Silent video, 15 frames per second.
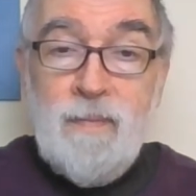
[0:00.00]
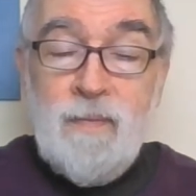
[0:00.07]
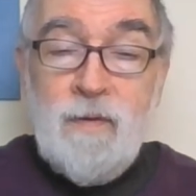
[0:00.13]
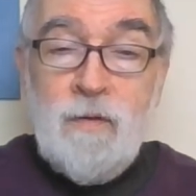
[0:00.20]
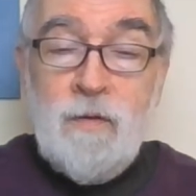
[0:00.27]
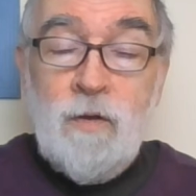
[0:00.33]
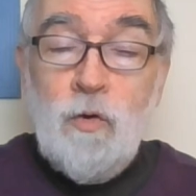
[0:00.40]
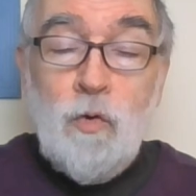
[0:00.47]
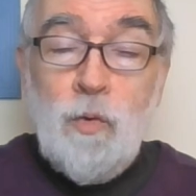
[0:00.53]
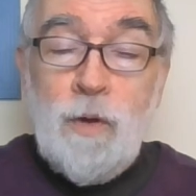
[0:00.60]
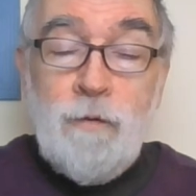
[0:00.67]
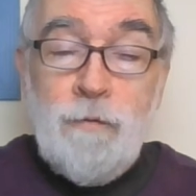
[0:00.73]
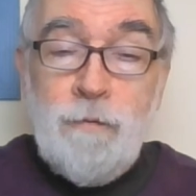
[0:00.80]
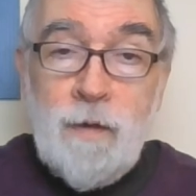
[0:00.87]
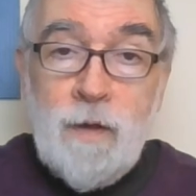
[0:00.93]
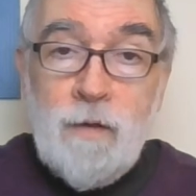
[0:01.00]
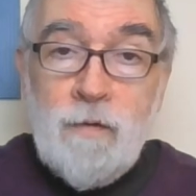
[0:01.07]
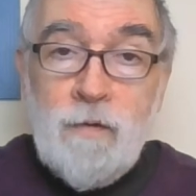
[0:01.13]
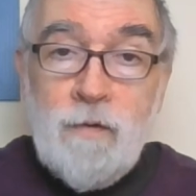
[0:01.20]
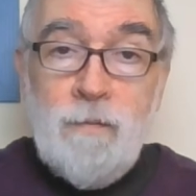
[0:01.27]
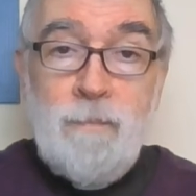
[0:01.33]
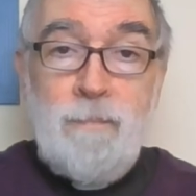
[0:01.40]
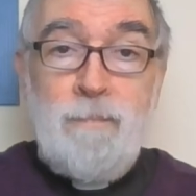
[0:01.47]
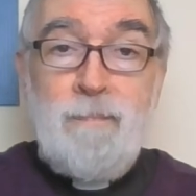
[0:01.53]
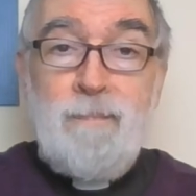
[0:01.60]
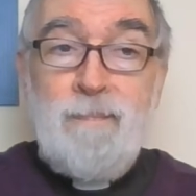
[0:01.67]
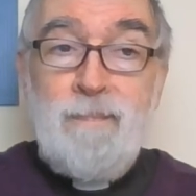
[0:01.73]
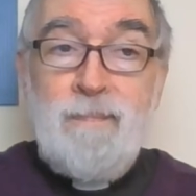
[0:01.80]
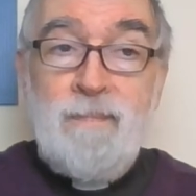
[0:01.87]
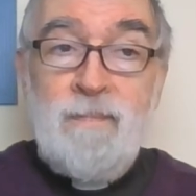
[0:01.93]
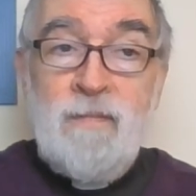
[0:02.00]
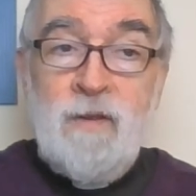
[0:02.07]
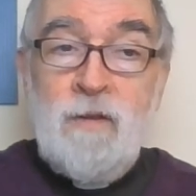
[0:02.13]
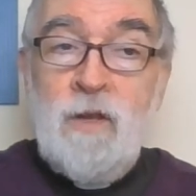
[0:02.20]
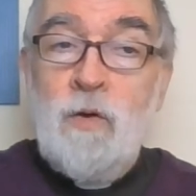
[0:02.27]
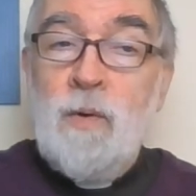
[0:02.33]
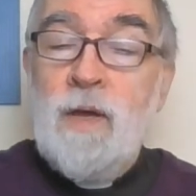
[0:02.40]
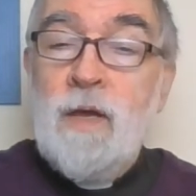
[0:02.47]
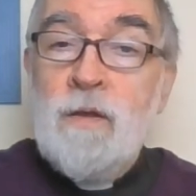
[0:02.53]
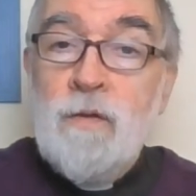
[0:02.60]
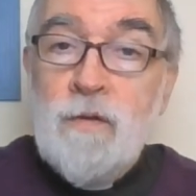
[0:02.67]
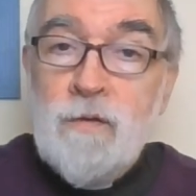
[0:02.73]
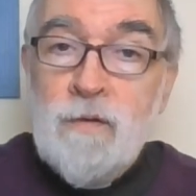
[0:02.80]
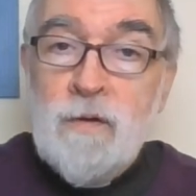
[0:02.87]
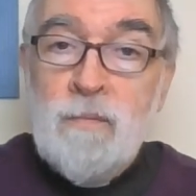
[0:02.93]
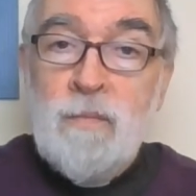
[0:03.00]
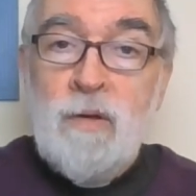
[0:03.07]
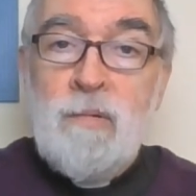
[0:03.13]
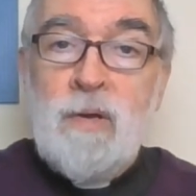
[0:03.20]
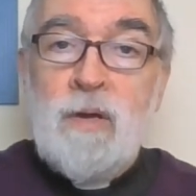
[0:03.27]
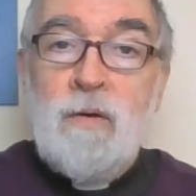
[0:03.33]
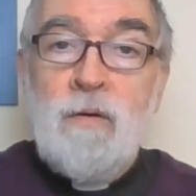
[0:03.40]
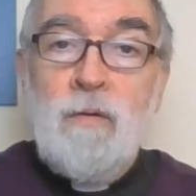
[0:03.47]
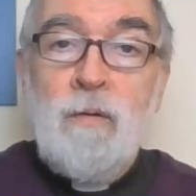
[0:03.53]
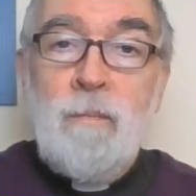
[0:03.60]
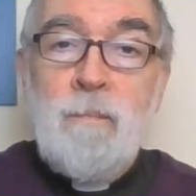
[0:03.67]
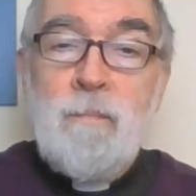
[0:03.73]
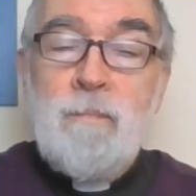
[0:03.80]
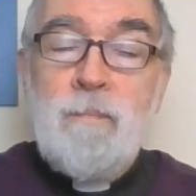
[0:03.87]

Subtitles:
There's no quick fix. There's no instant miracle.